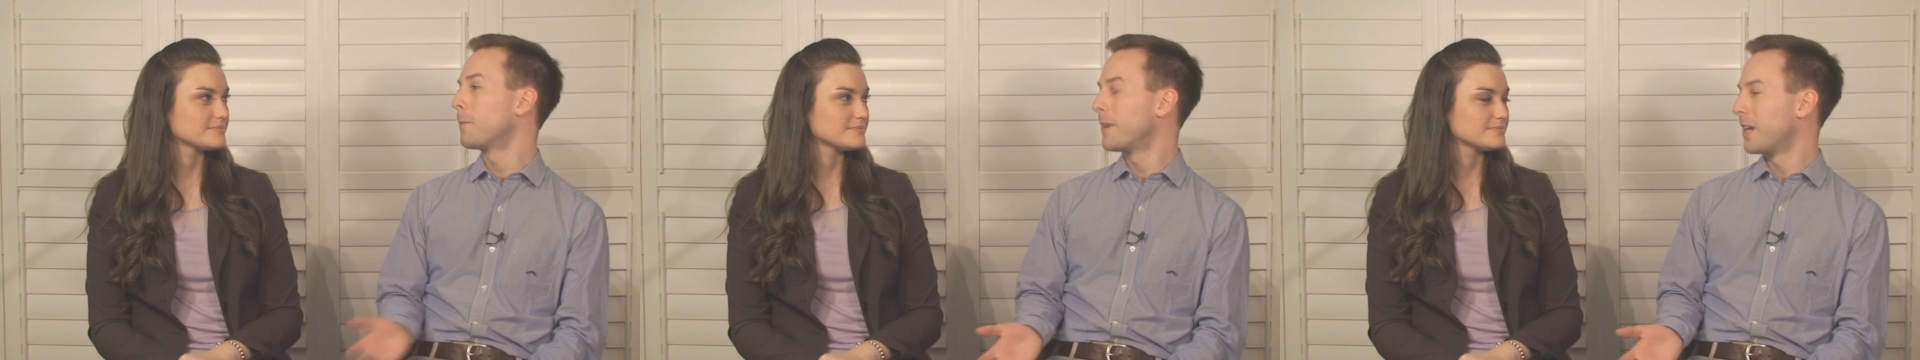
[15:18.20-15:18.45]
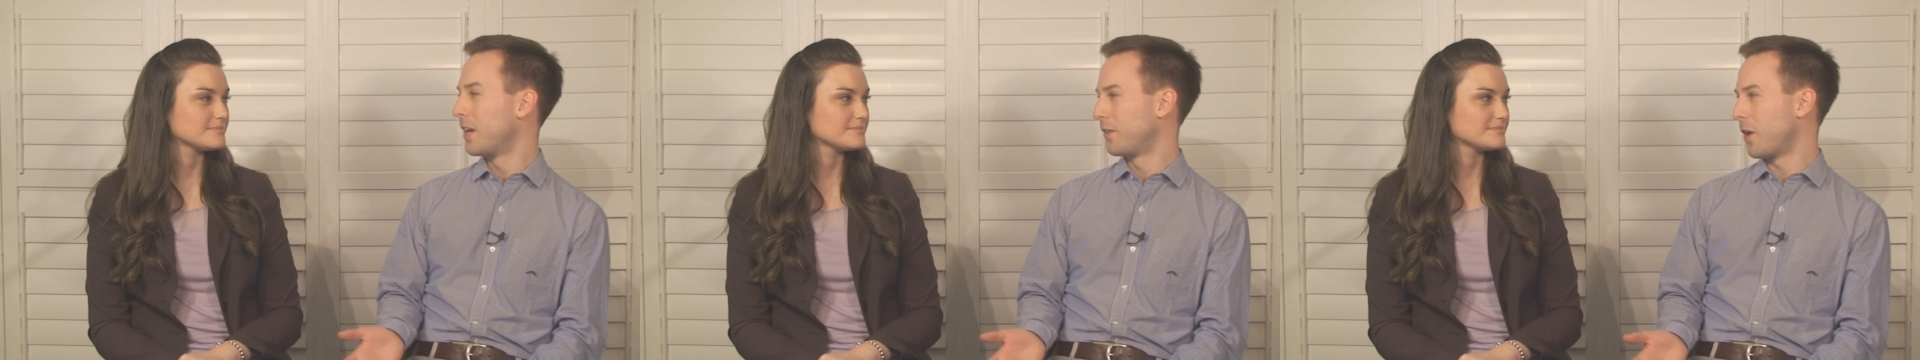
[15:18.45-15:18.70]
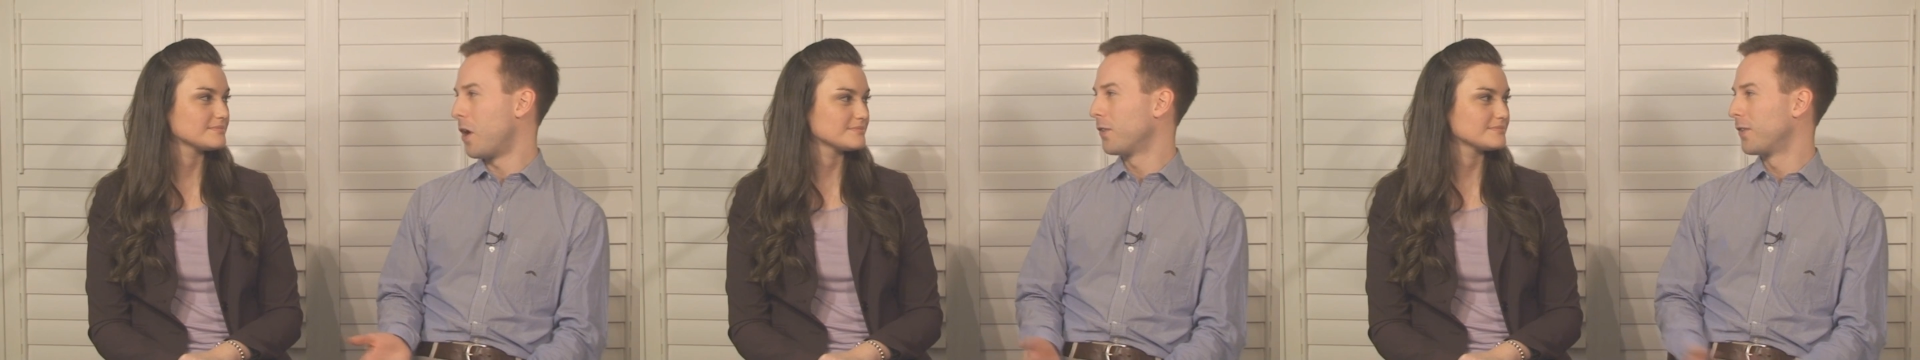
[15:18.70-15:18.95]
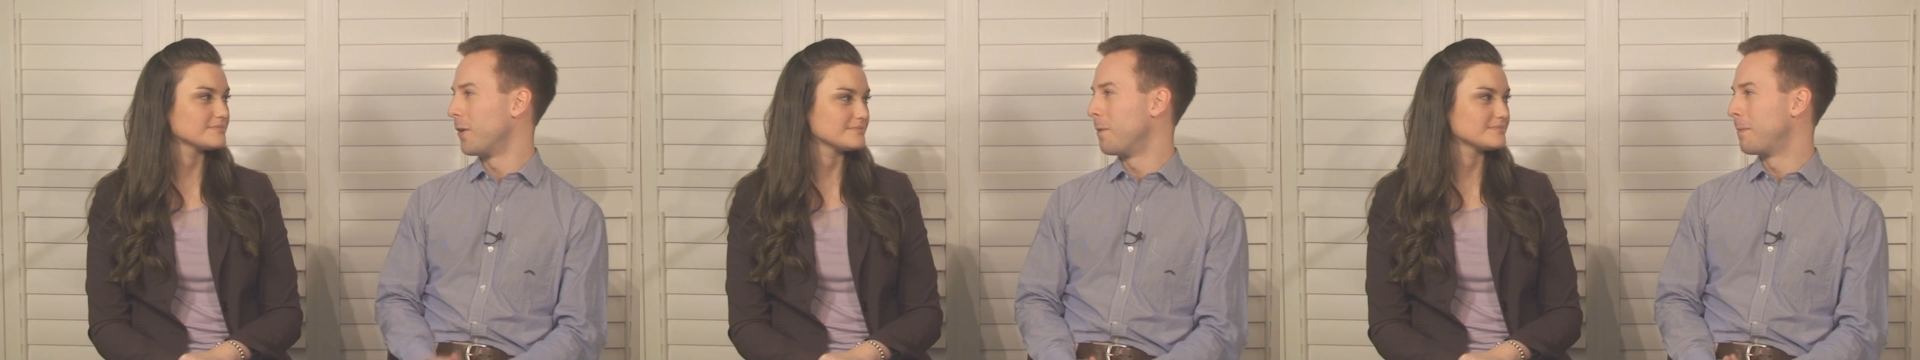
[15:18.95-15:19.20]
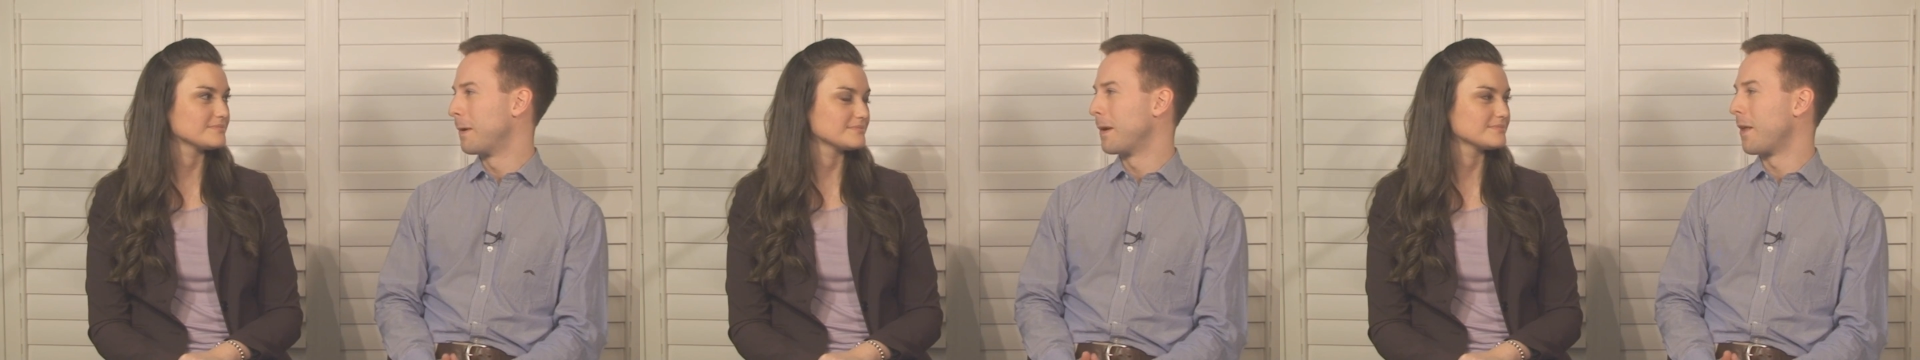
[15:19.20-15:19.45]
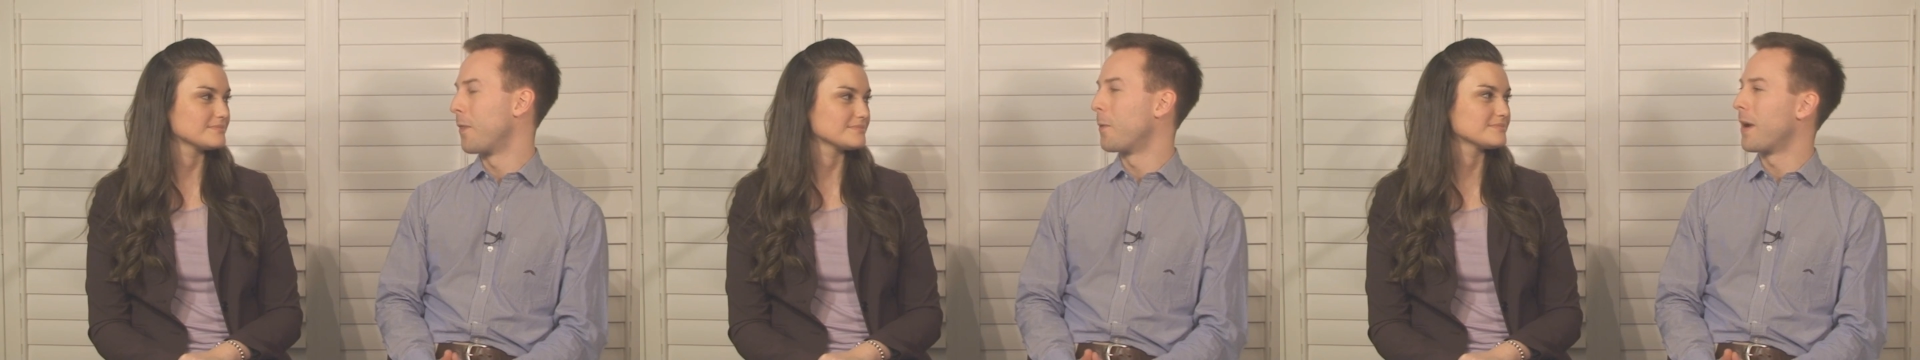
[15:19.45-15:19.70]
Speaker 1: Bergman has also
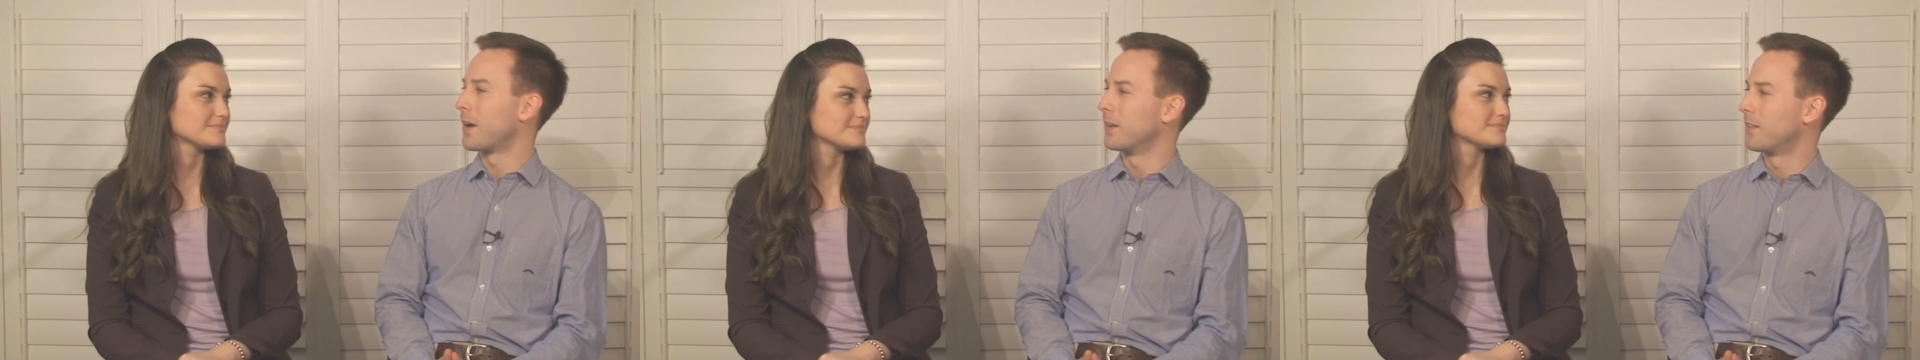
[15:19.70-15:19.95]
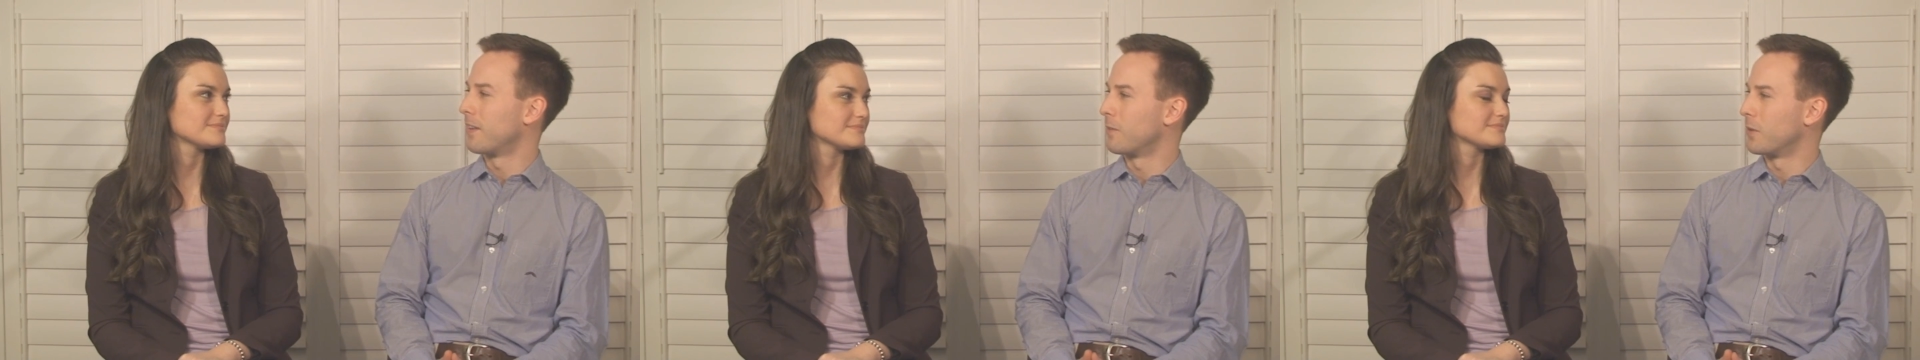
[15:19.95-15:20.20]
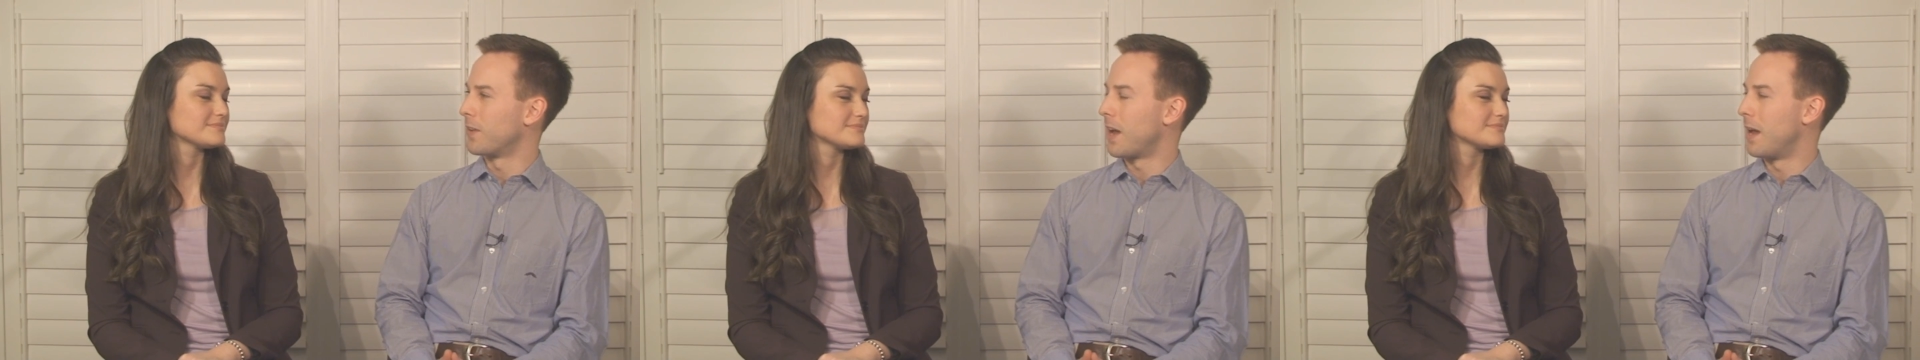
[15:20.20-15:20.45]
put it on the record several